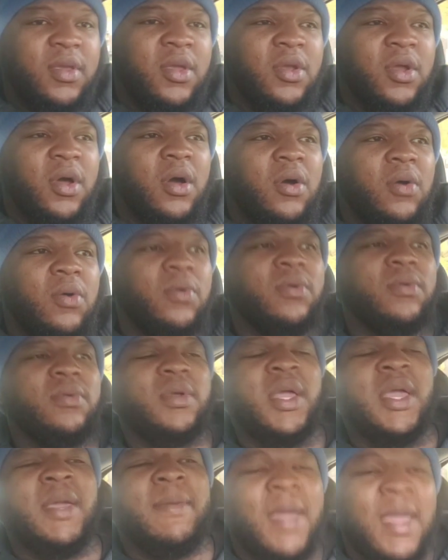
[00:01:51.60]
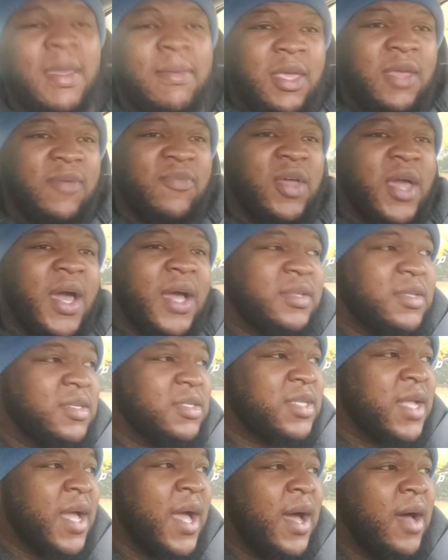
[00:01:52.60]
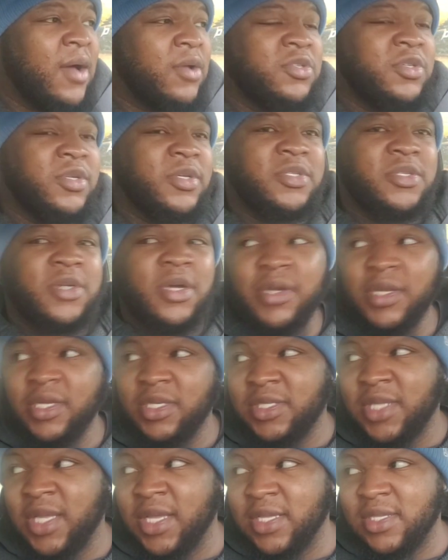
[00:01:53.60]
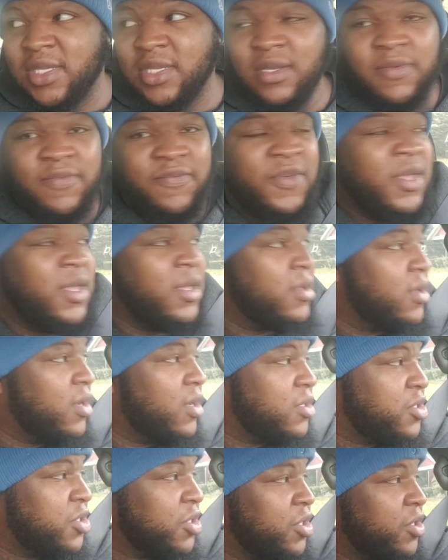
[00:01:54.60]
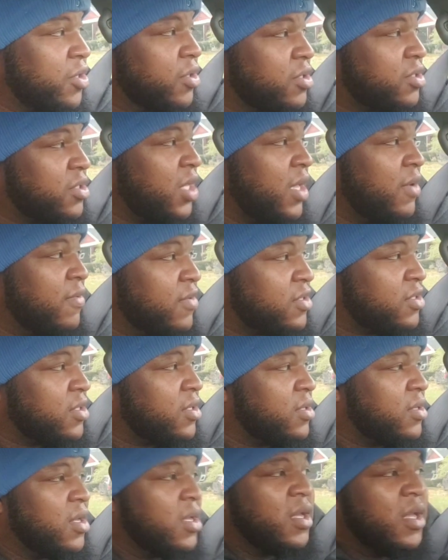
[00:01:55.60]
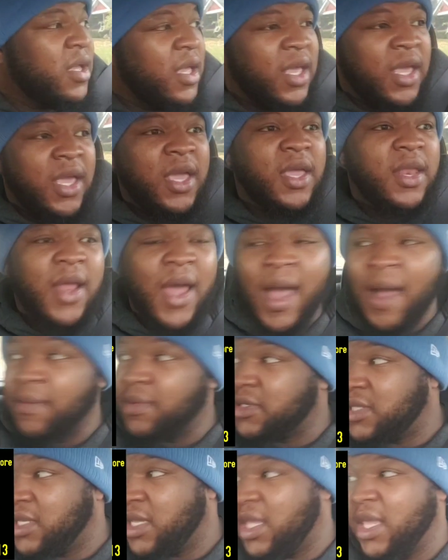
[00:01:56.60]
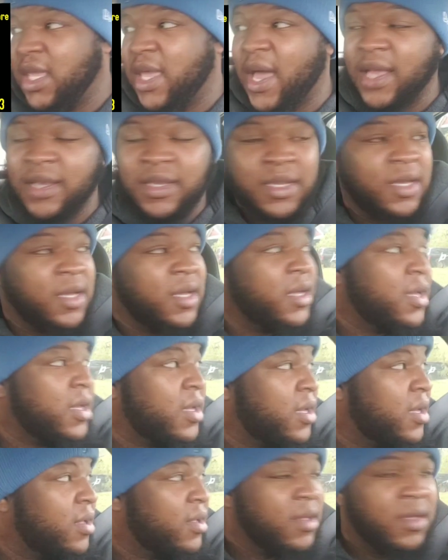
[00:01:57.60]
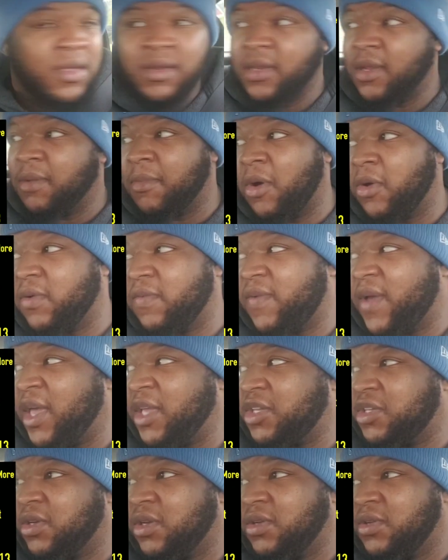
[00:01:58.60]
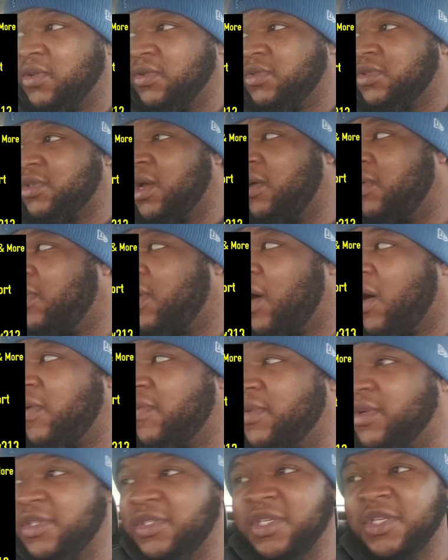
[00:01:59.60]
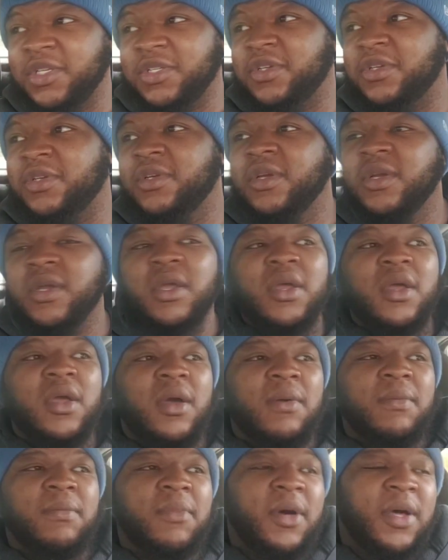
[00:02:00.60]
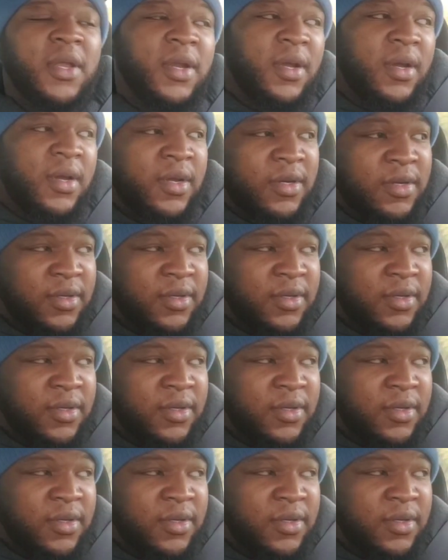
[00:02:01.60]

you know, and maybe even got the style to a certain extent to defeat Shakur Stevenson. And obviously he got the motivation to do so over the sister. But